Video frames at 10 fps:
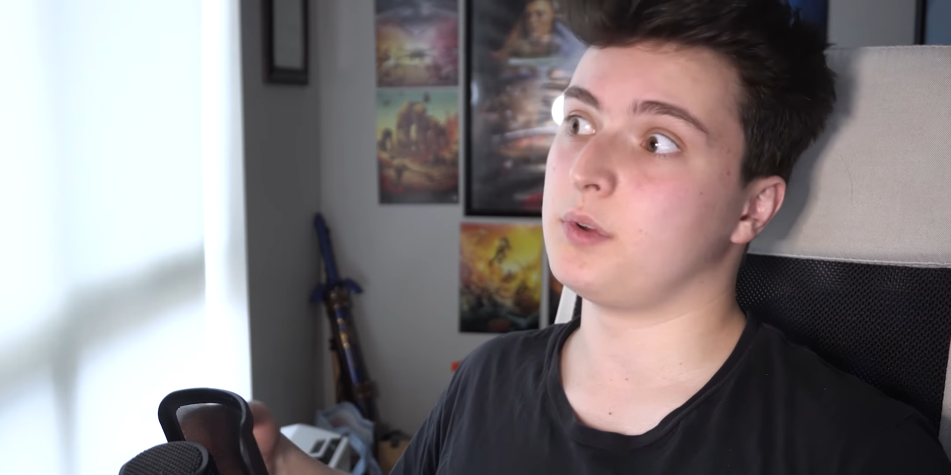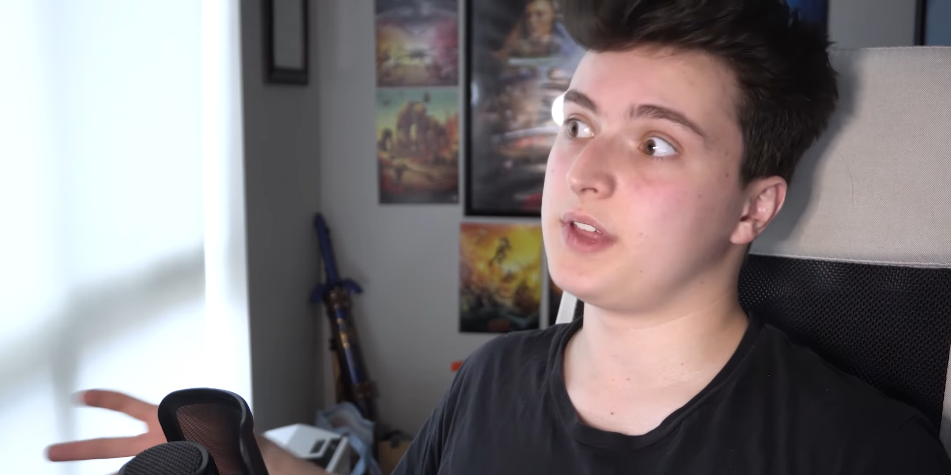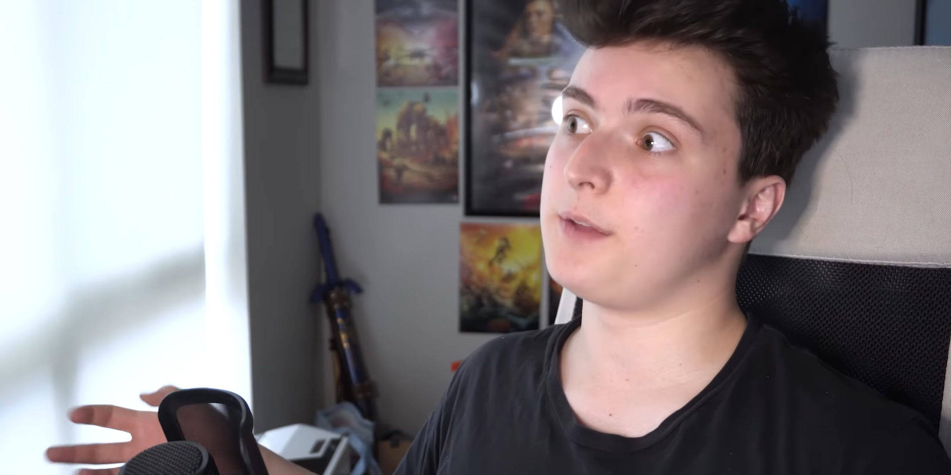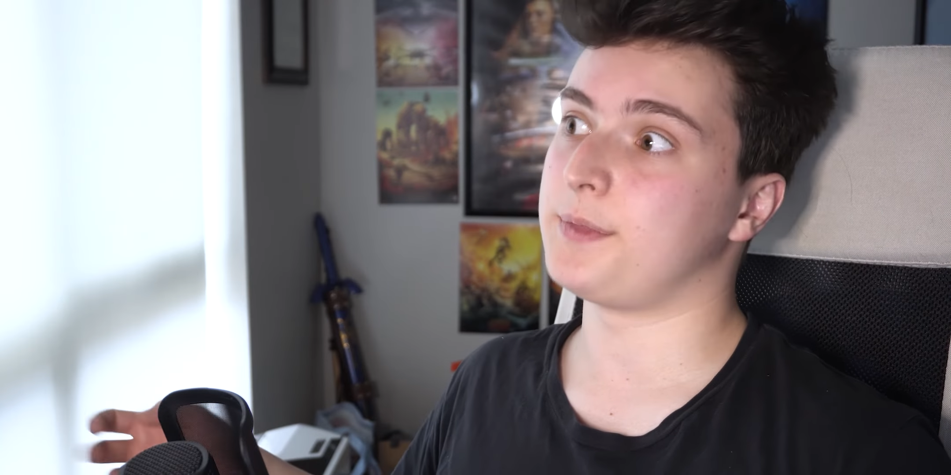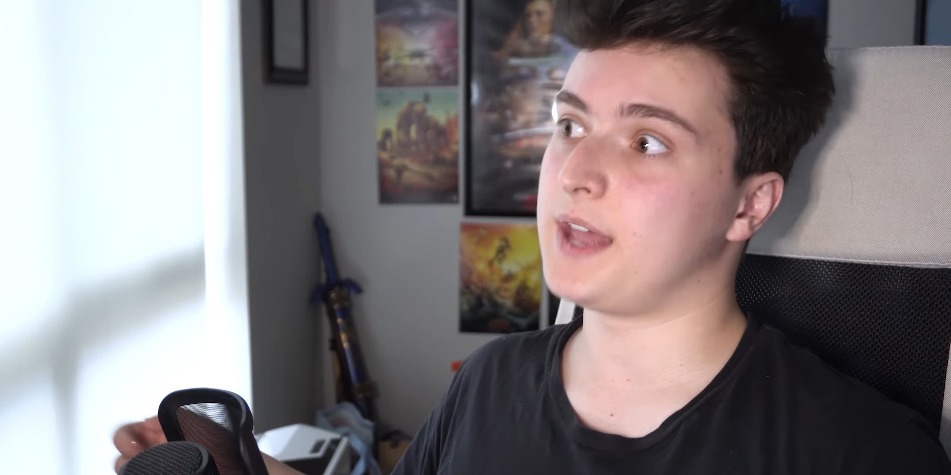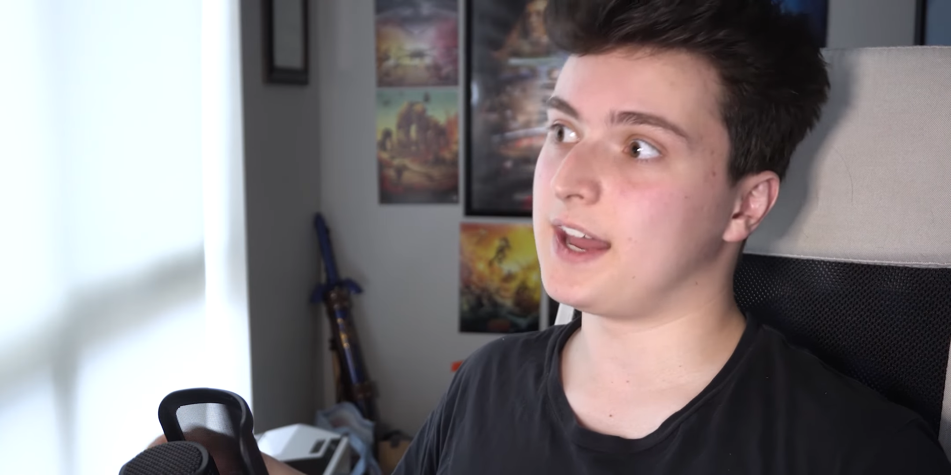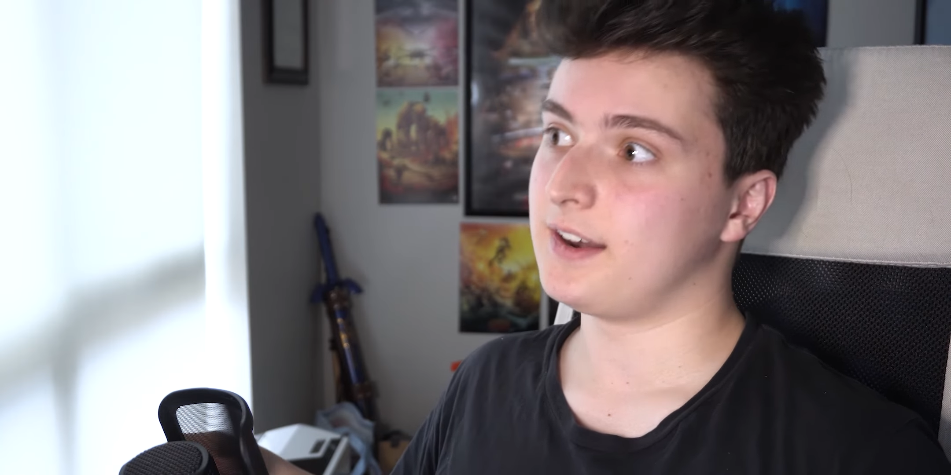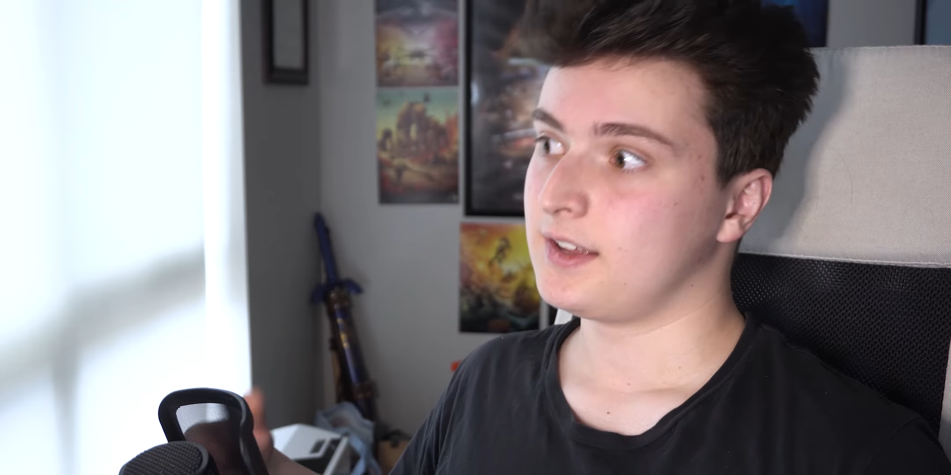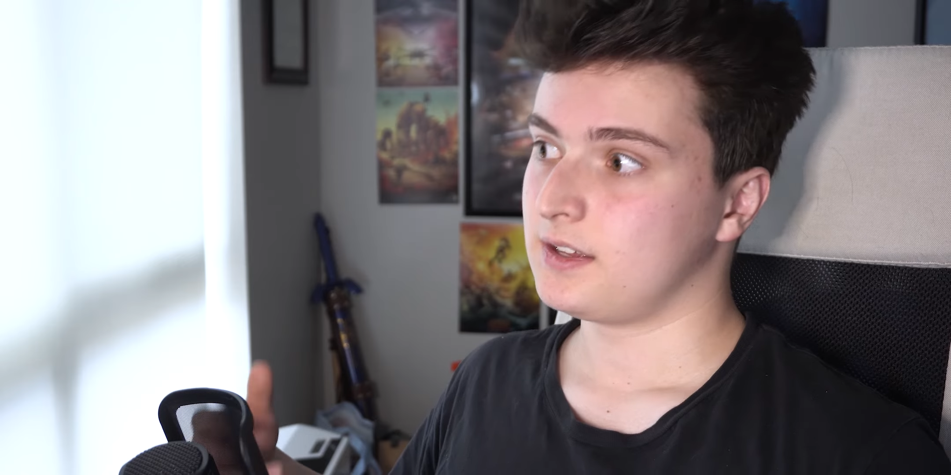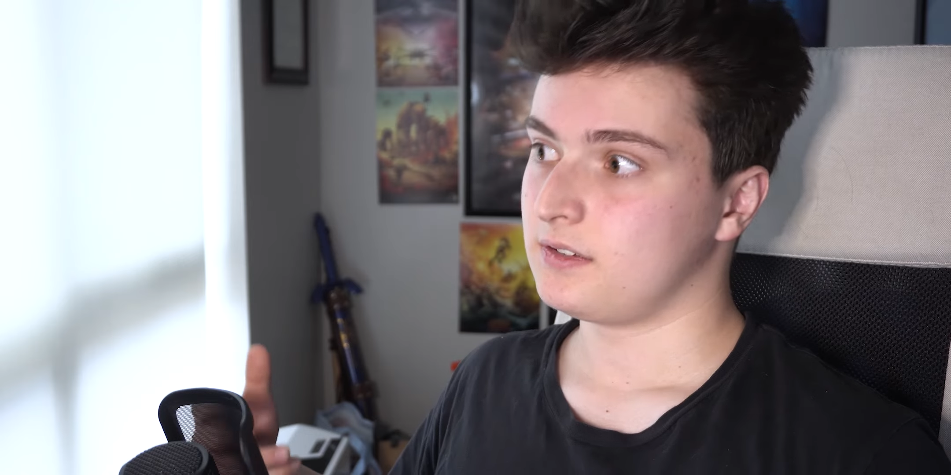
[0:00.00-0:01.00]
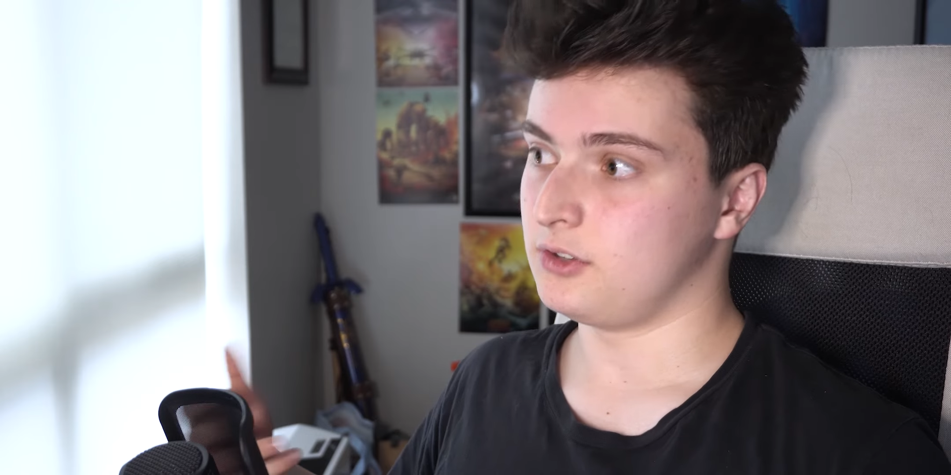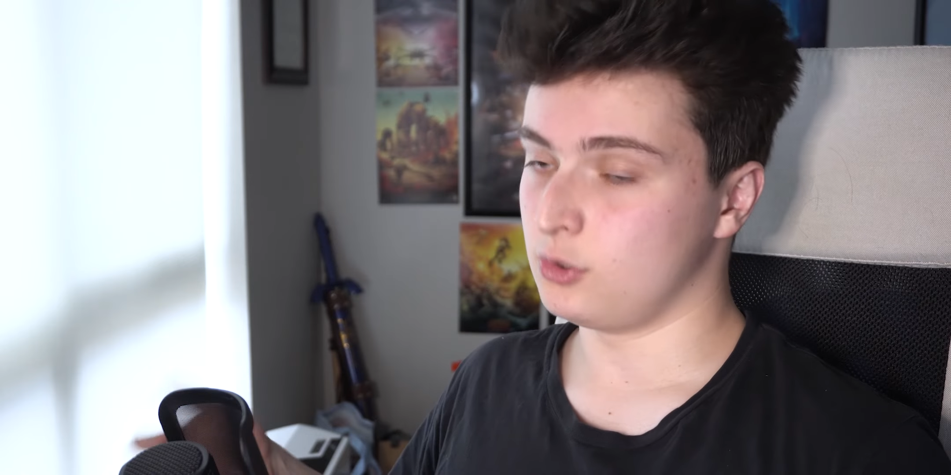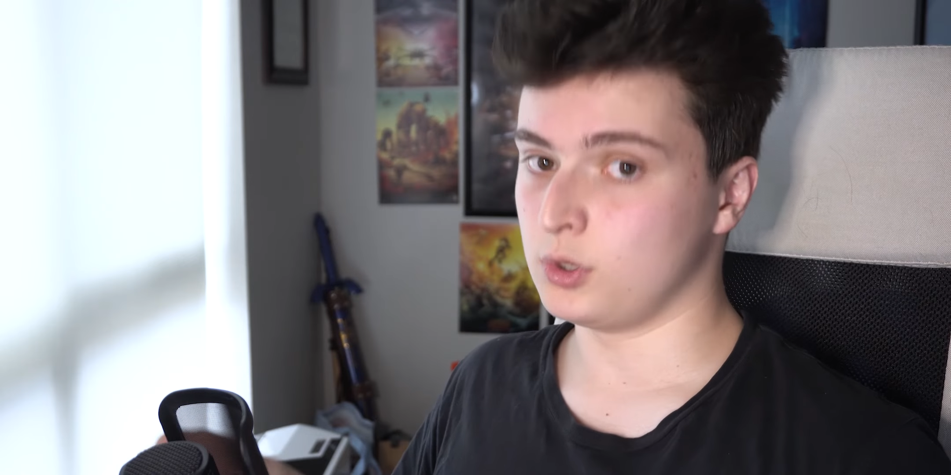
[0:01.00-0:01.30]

Without that, you